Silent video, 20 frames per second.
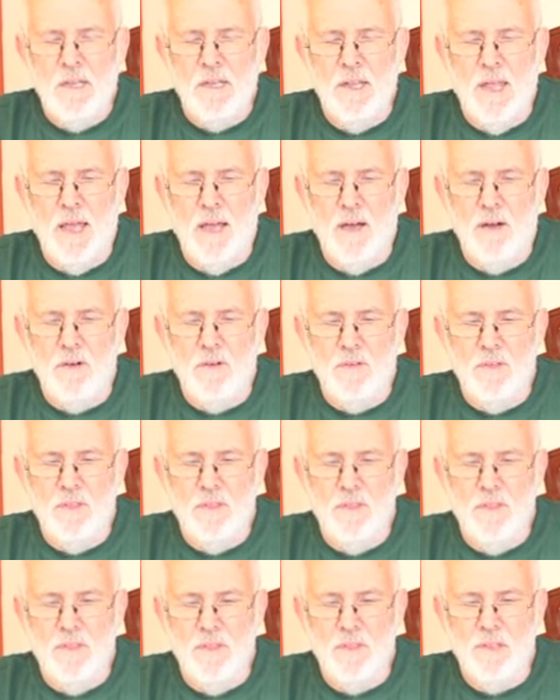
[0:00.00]
Now,
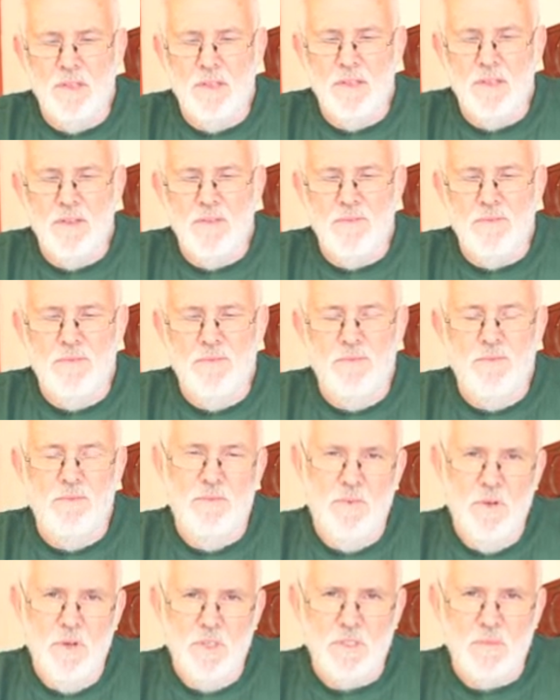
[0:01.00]
the
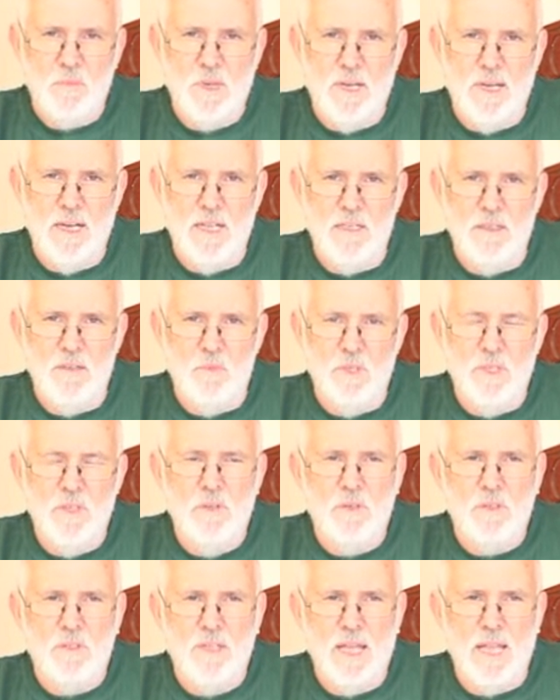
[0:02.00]
first part we
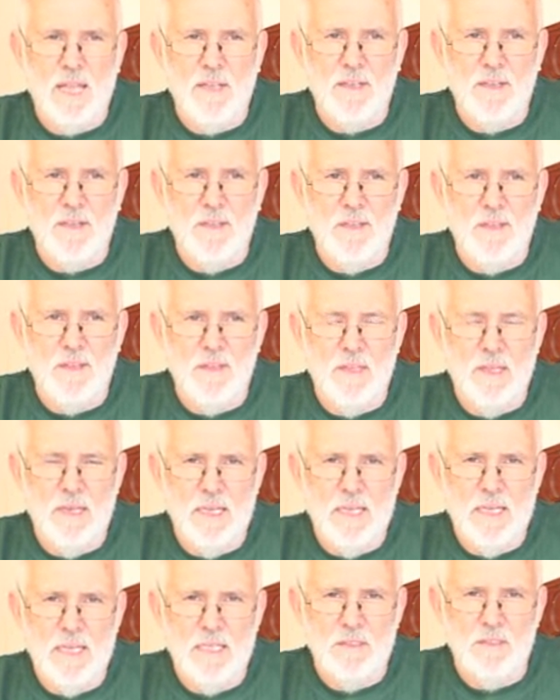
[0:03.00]
looked at
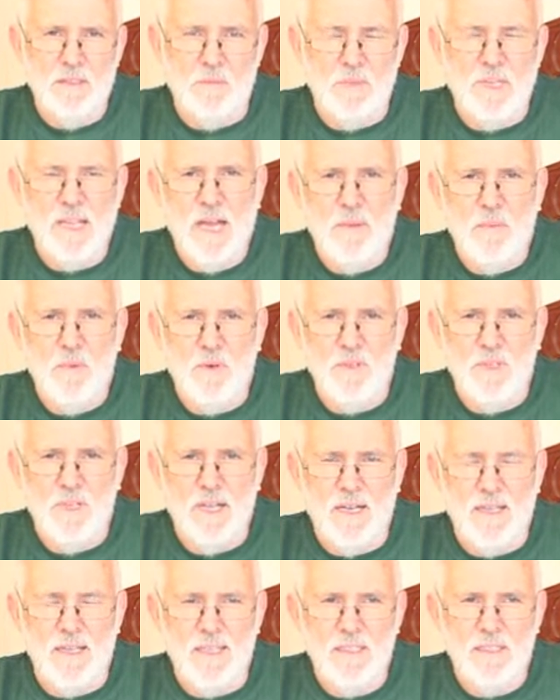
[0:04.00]
some cardboard
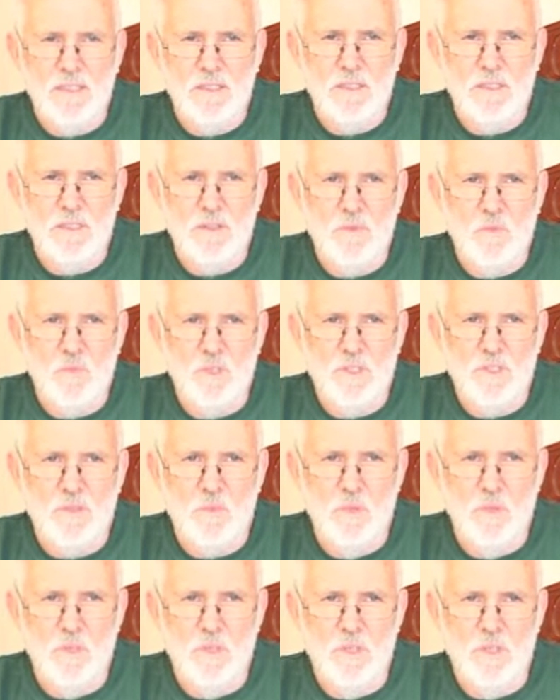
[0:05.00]
cutouts which
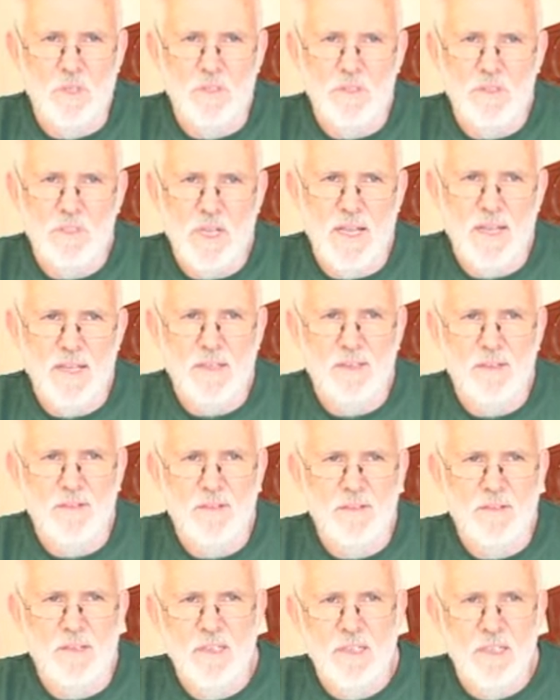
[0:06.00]
were taken,
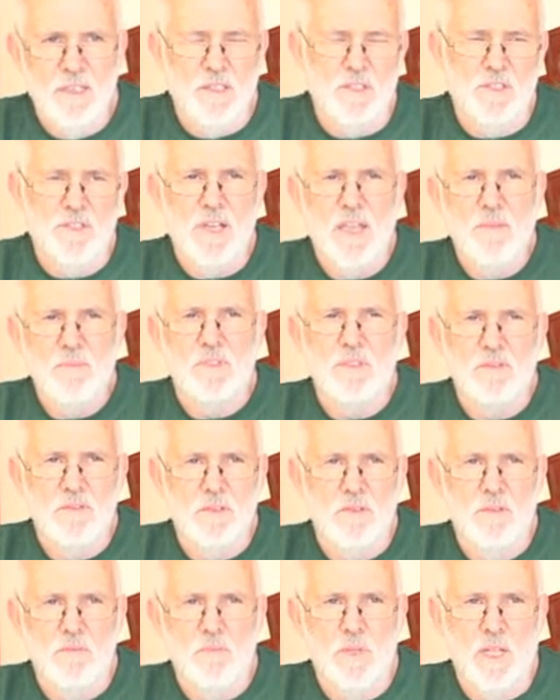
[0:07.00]
the shapes of
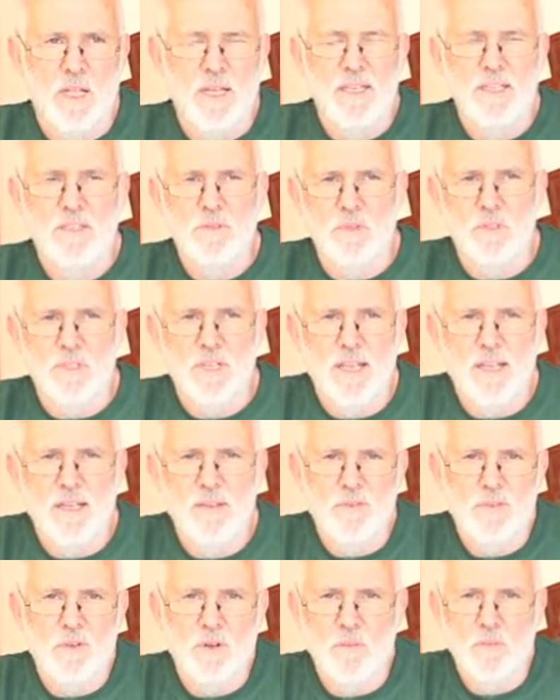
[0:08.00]
the blades were taken
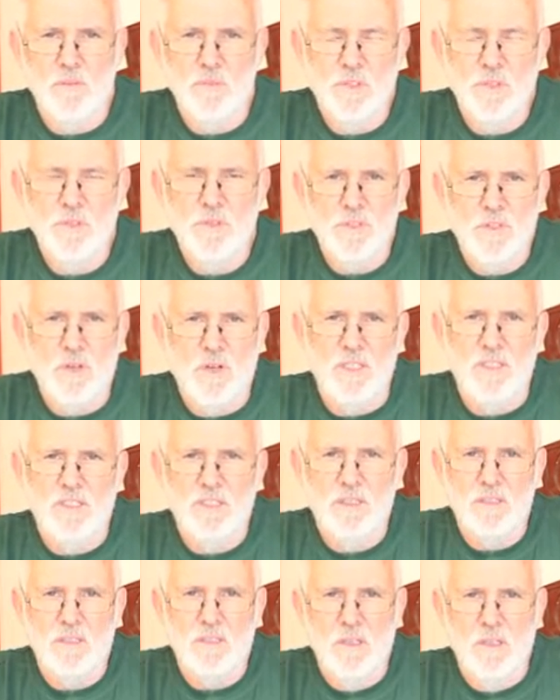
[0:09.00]
from 2
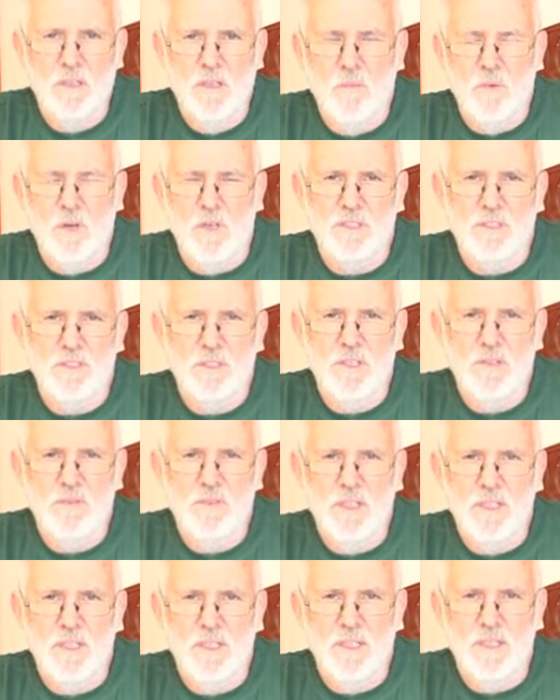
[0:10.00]
sites by Steve
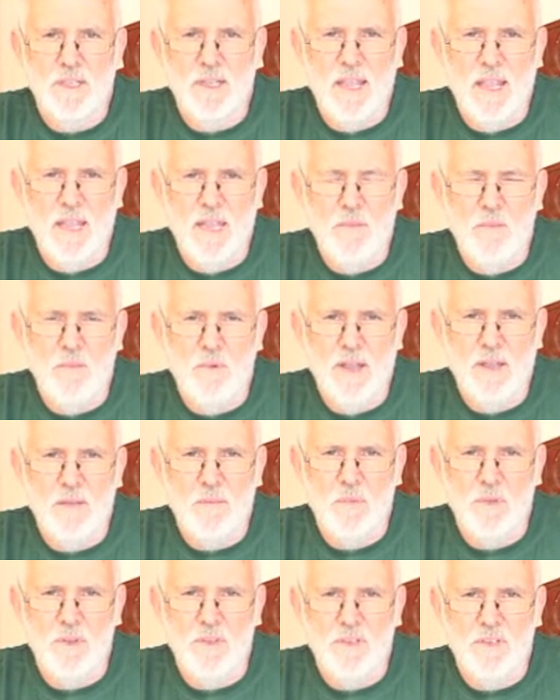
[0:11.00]
Elliott and Brent
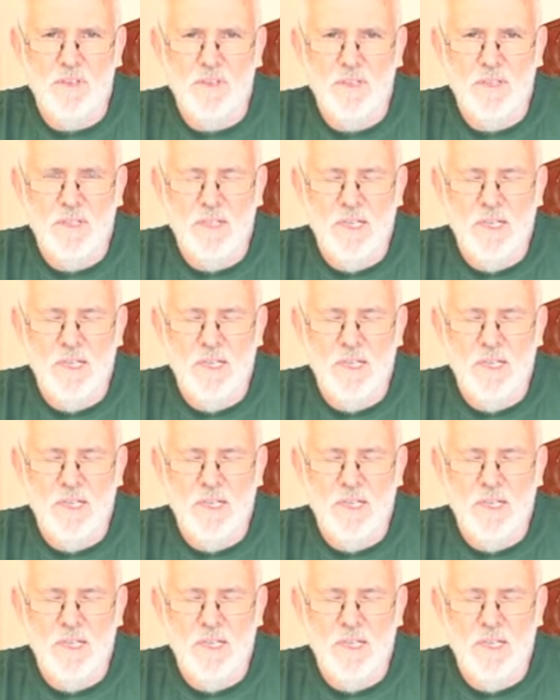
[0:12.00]
Beach.